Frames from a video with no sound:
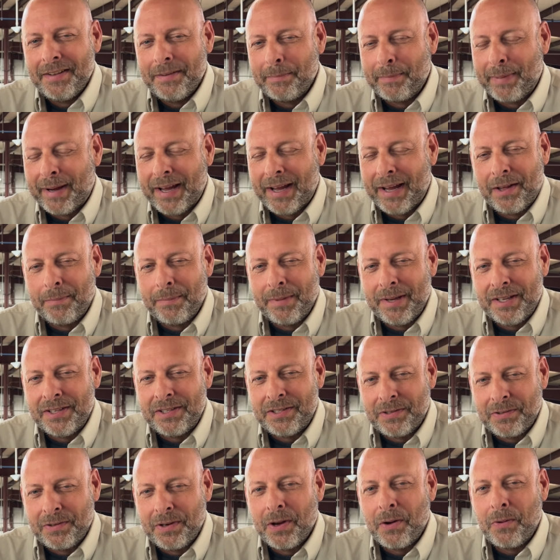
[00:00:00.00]
by all
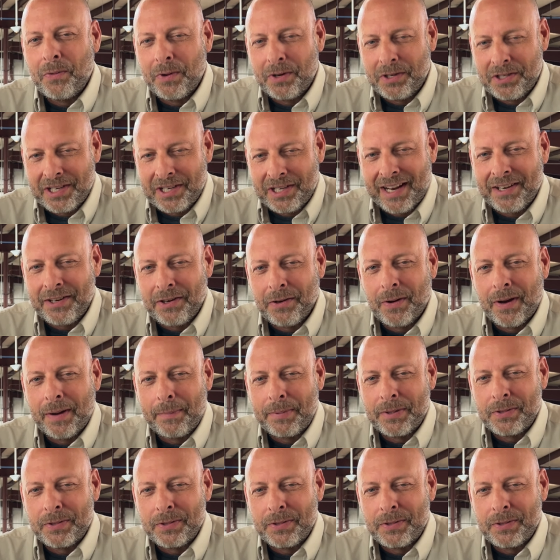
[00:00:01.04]
means, we're chatting you up as